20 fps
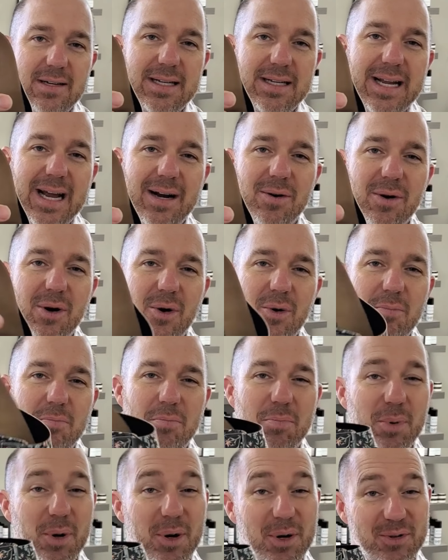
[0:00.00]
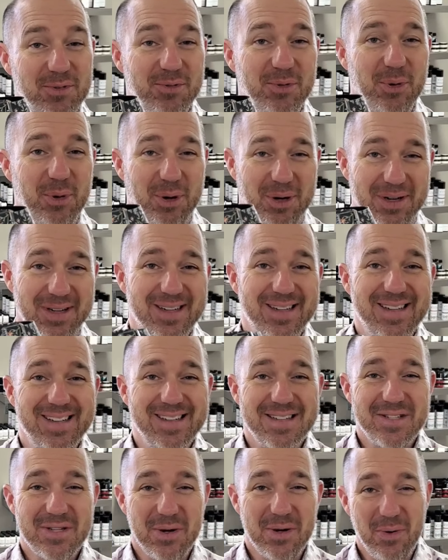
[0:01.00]
narrow Birkoflor.
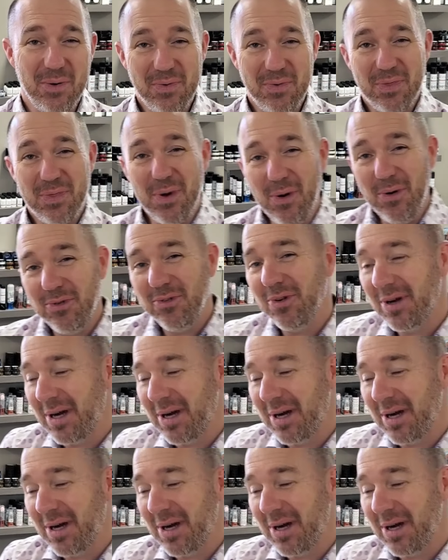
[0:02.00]
So those are a